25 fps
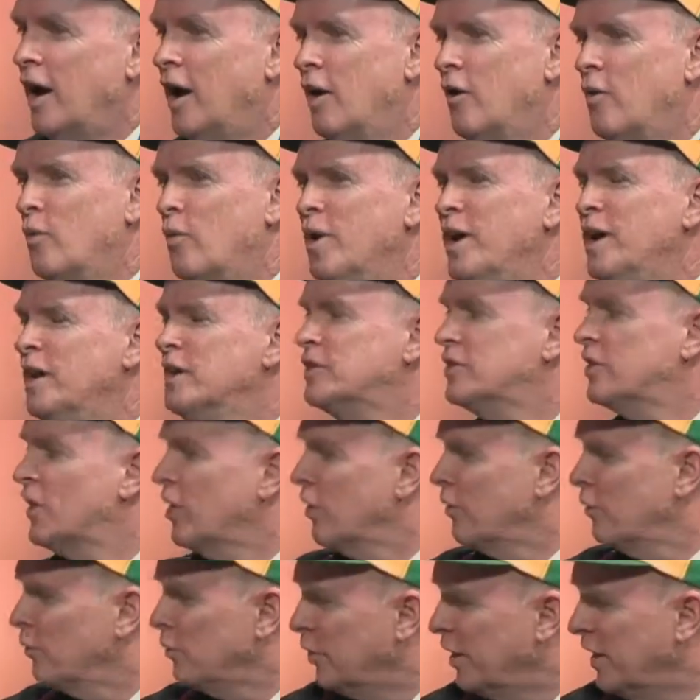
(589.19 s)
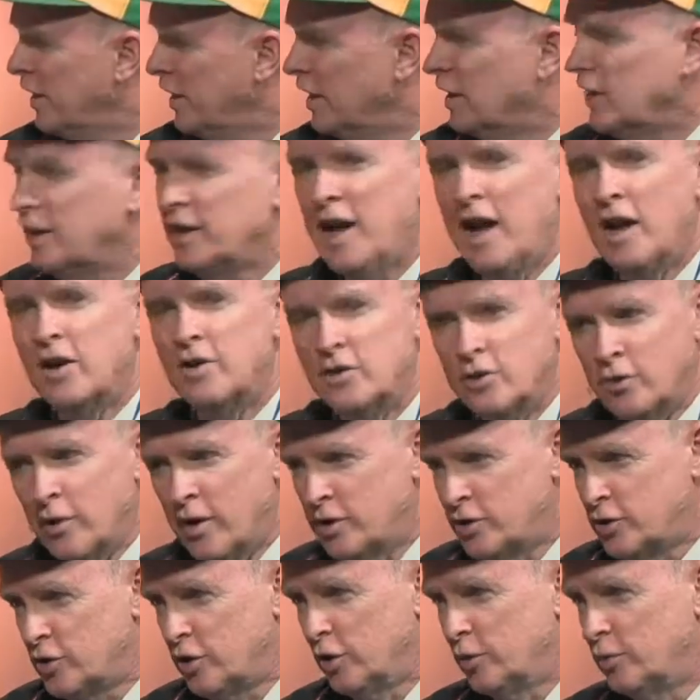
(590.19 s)
We can start reading aloud to our
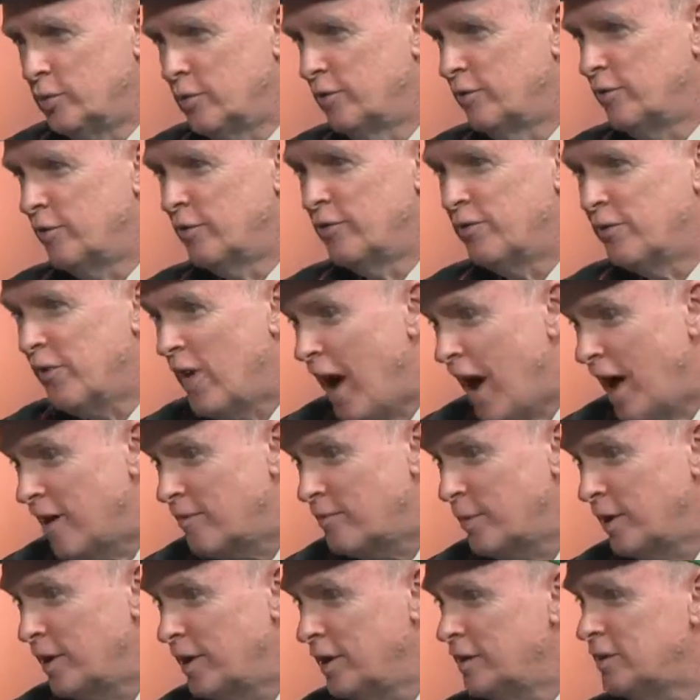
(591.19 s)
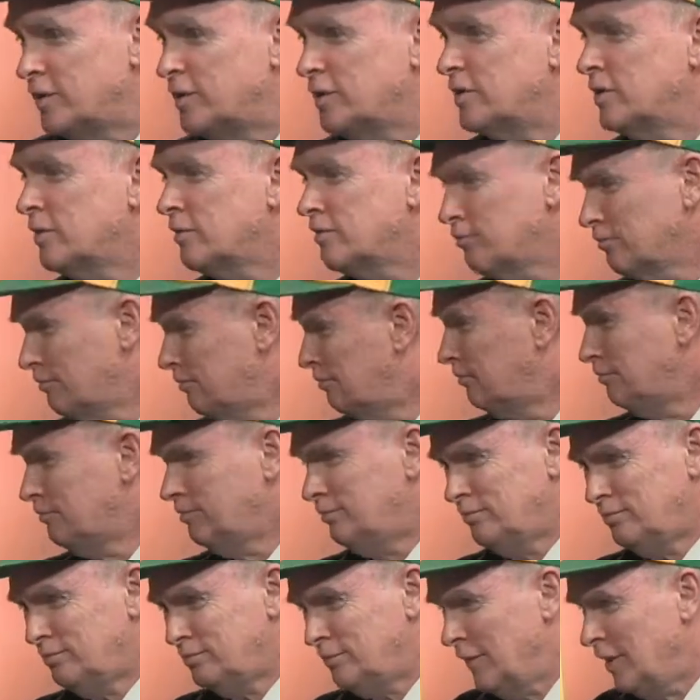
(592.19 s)
children for 5 minutes,
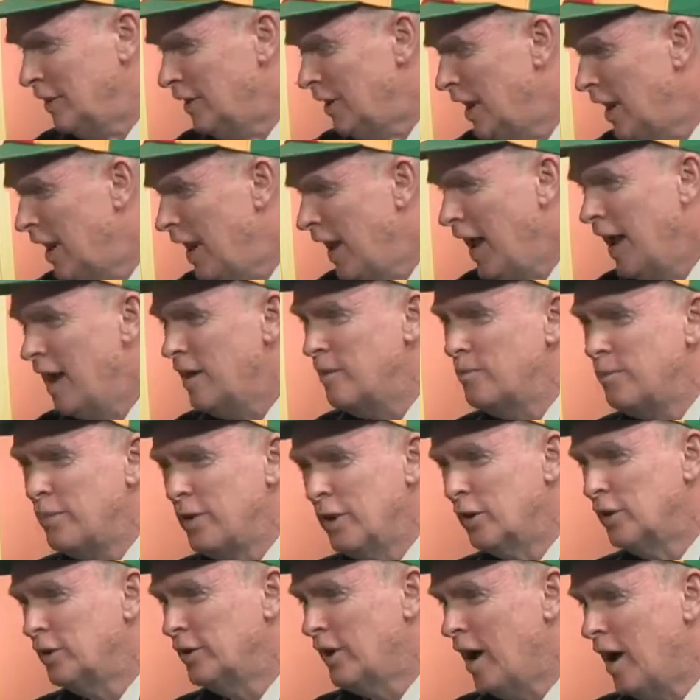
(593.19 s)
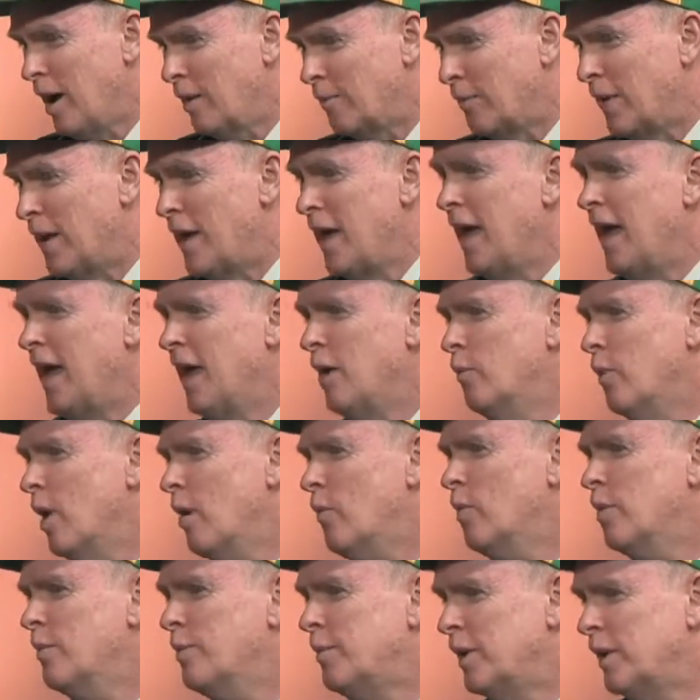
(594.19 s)
and build up. And what
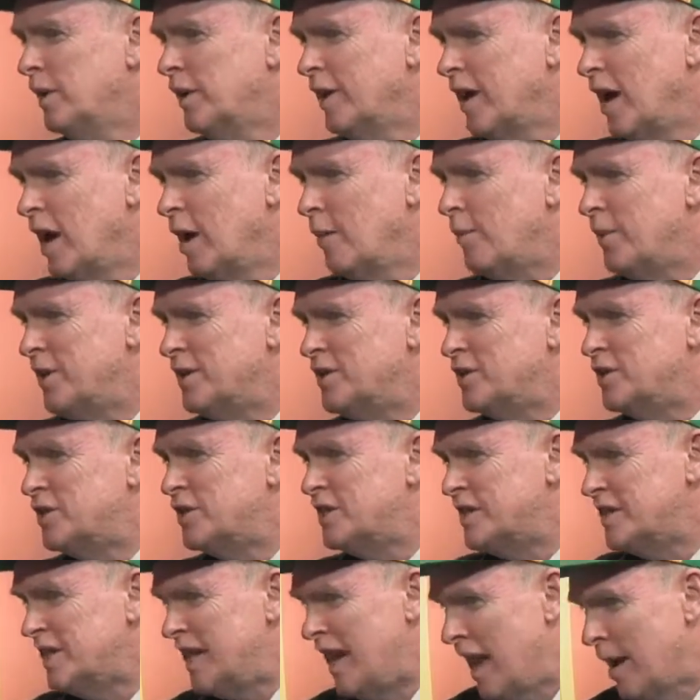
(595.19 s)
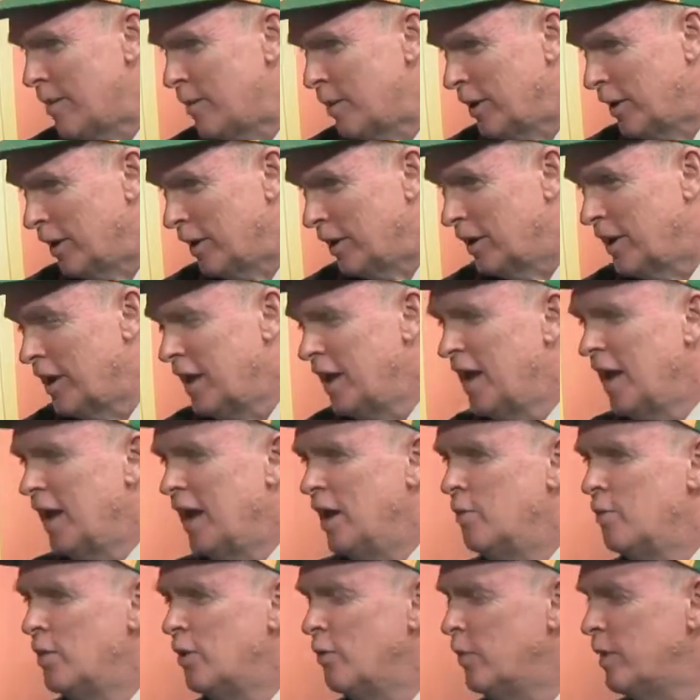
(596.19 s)
we're building up is stamina.
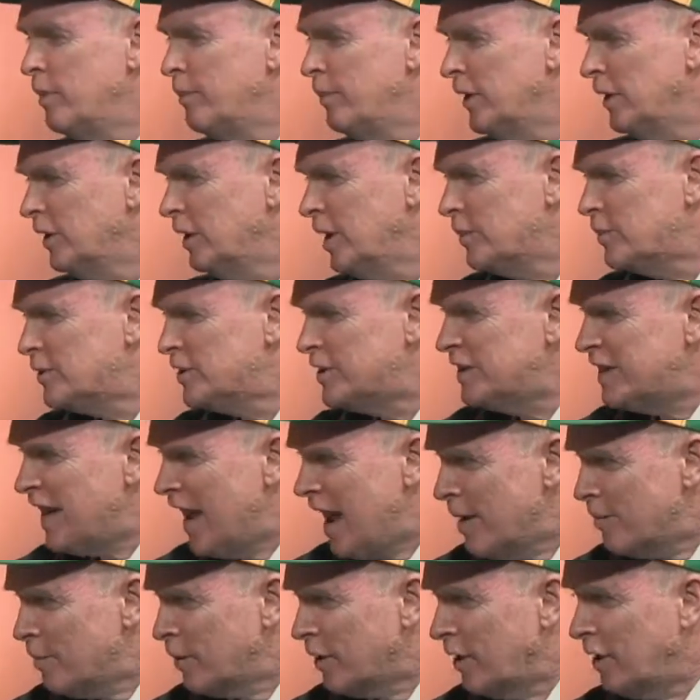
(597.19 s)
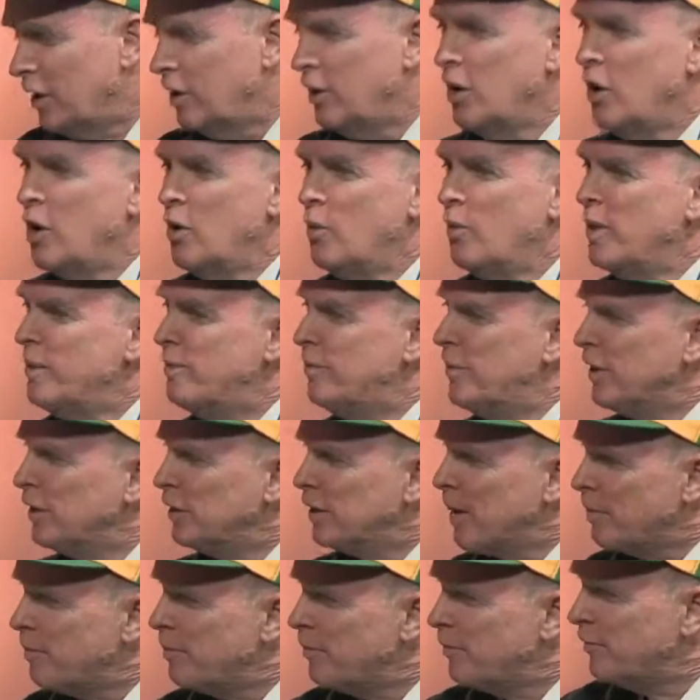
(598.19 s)
And when we build up stamina, we build
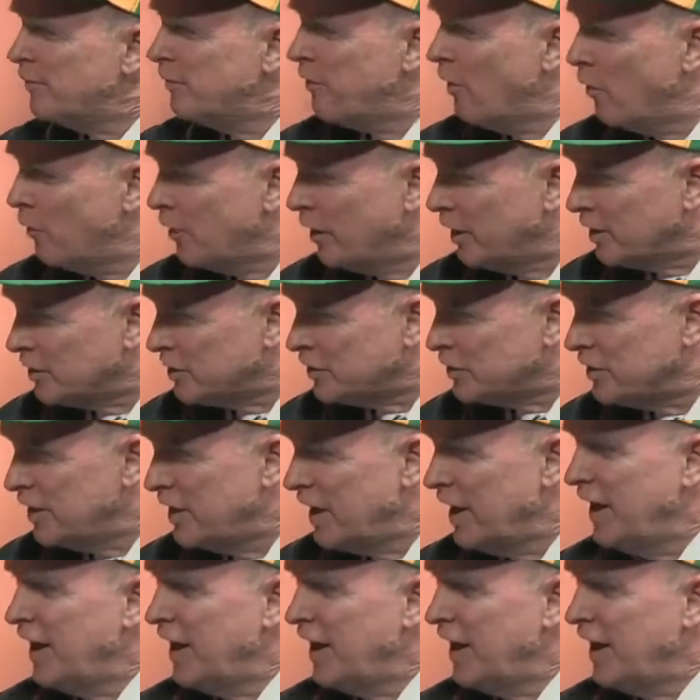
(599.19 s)
up focus.